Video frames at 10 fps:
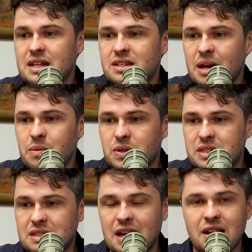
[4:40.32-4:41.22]
anytime you're
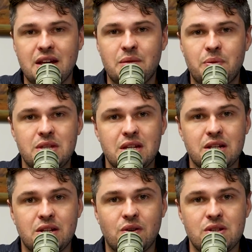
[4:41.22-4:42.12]
selling and
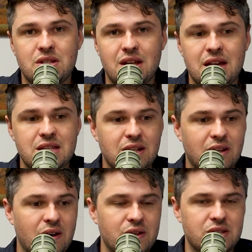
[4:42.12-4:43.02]
potentially crystallizing a
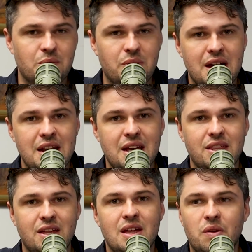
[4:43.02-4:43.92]
loss to buy another